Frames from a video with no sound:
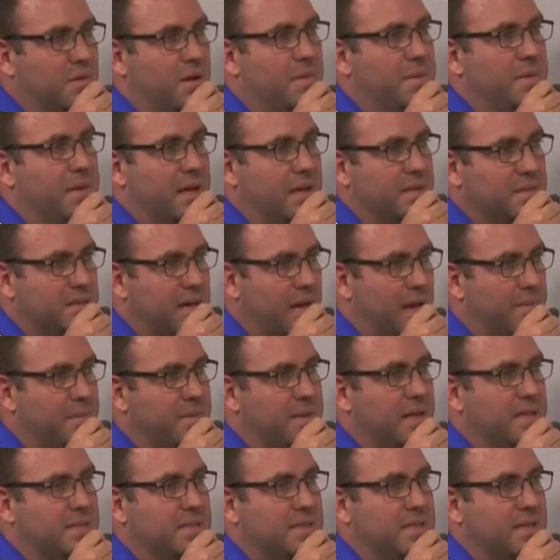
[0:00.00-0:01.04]
rubbing on top
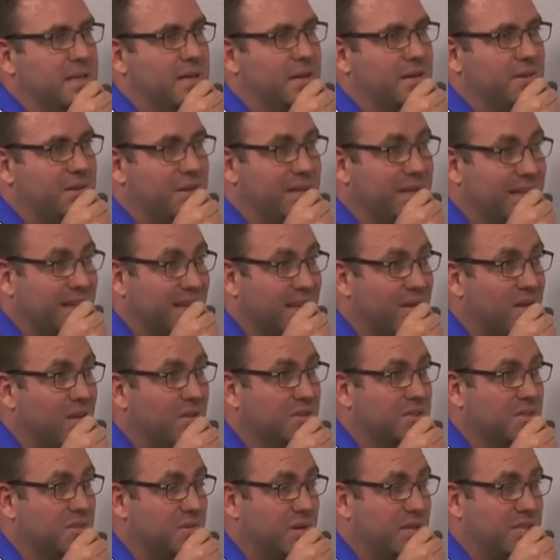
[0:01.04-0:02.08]
of that skin. Are you going to get an
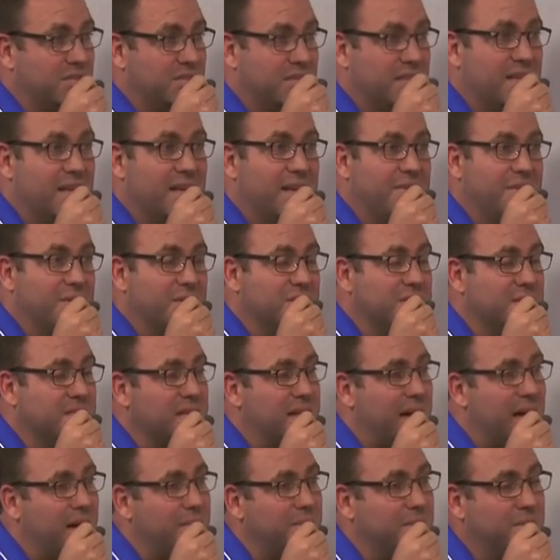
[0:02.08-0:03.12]
ulceration? There's
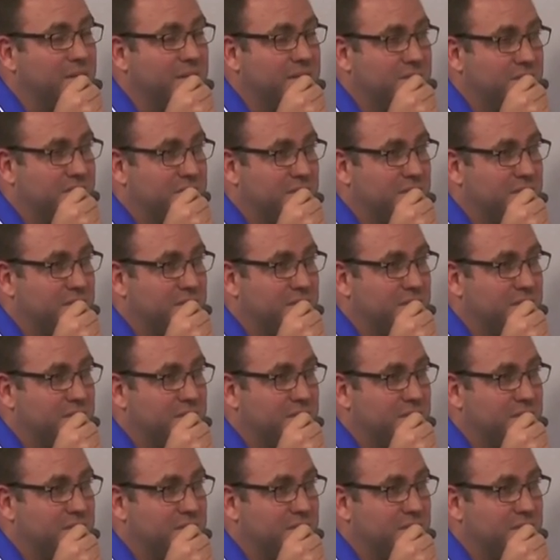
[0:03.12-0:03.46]
not much